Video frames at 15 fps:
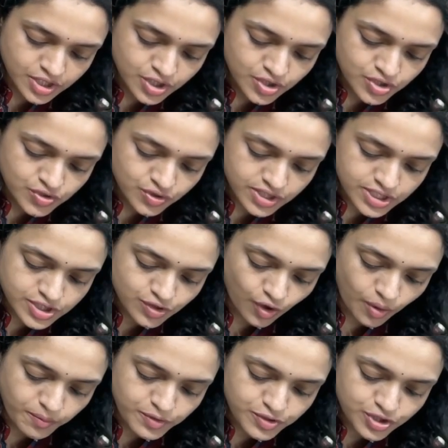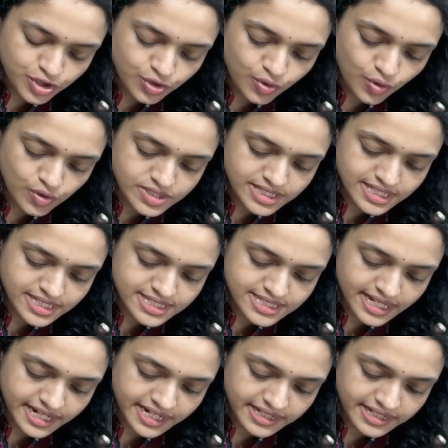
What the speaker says: So this composite goes inside